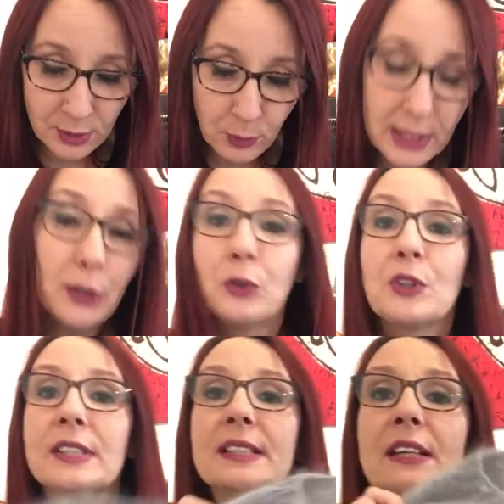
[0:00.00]
where it
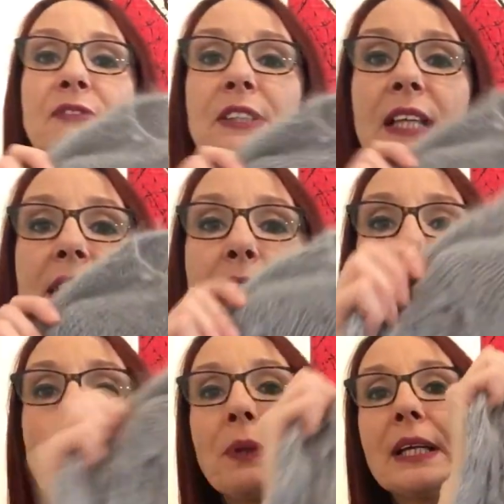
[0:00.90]
looks as if it's kind of
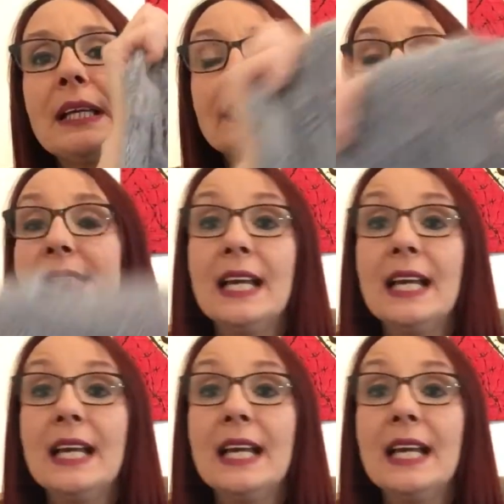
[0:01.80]
complicated.